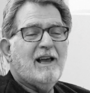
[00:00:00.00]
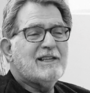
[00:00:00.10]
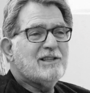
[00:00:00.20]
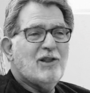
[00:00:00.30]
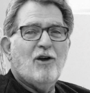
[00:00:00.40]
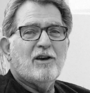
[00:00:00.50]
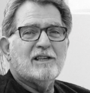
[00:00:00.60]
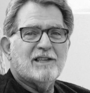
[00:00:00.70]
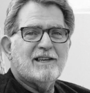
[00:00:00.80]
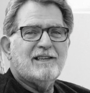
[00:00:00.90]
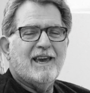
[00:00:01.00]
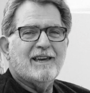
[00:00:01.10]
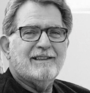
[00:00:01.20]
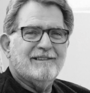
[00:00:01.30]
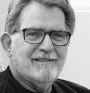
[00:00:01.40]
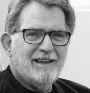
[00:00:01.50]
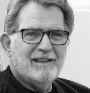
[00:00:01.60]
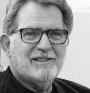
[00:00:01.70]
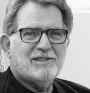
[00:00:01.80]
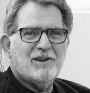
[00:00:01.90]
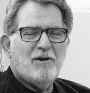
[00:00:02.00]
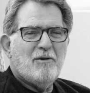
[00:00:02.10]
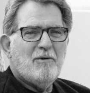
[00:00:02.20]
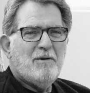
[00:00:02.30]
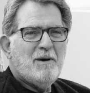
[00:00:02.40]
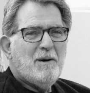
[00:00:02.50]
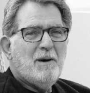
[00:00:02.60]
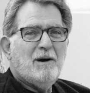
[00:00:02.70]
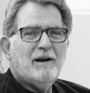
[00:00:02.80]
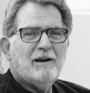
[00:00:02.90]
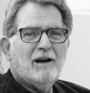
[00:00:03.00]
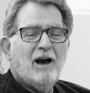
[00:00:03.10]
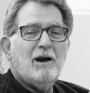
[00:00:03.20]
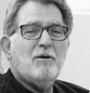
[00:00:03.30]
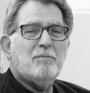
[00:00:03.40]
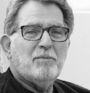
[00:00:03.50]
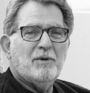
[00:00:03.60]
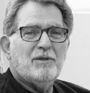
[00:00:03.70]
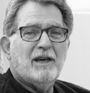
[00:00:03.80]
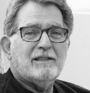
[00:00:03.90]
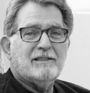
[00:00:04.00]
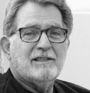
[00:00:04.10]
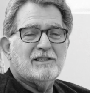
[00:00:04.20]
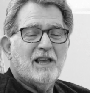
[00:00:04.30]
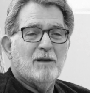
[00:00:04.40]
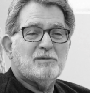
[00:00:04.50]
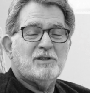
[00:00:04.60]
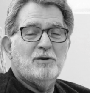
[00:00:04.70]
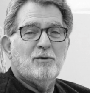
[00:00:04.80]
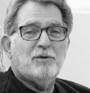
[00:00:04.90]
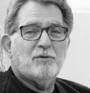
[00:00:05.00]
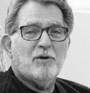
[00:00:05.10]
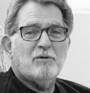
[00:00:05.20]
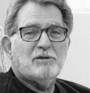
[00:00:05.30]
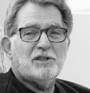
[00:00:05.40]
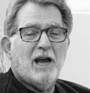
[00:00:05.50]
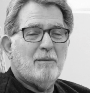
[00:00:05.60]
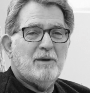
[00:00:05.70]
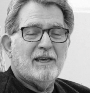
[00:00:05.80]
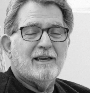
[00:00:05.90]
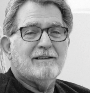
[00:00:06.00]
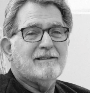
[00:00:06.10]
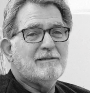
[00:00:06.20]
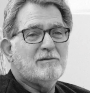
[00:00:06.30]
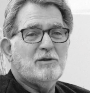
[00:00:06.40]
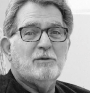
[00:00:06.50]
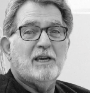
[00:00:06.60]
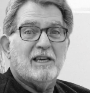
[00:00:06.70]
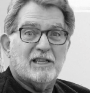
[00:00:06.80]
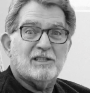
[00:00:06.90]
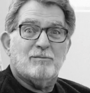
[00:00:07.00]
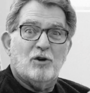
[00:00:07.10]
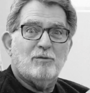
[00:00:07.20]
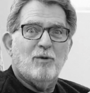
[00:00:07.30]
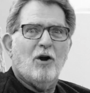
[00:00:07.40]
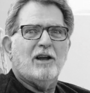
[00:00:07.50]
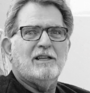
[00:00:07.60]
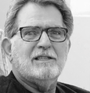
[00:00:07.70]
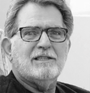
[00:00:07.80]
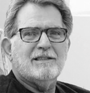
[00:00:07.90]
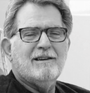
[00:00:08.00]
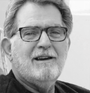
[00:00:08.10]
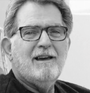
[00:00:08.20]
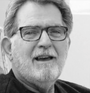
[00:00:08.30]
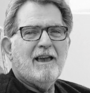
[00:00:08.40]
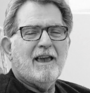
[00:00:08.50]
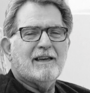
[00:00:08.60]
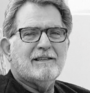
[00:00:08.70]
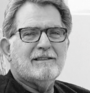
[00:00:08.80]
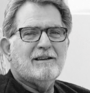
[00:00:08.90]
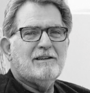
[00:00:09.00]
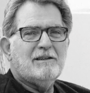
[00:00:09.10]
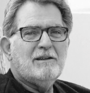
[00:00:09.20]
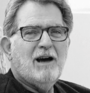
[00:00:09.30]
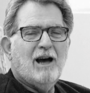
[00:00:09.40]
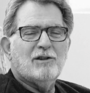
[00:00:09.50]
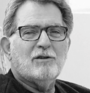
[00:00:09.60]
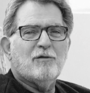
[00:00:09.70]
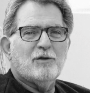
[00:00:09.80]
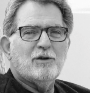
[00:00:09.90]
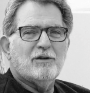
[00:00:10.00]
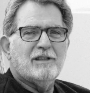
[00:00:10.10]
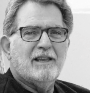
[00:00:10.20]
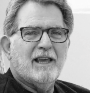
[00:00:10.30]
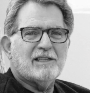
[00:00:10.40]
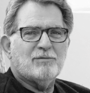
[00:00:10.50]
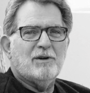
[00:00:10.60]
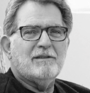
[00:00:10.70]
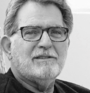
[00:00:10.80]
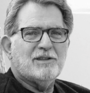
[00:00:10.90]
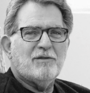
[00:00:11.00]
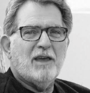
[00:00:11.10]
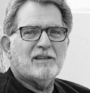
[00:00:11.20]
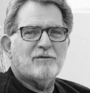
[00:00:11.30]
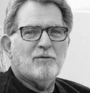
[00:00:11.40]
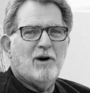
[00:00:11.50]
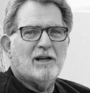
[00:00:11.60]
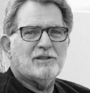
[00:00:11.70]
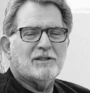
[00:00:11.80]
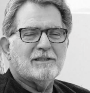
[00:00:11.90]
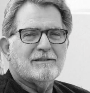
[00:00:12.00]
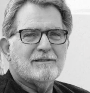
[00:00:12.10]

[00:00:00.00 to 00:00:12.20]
as long as I can. And so I hope that this helps you with your own shopping and you can get some good bargains. And I'll look for you in the next one. So thanks for watching.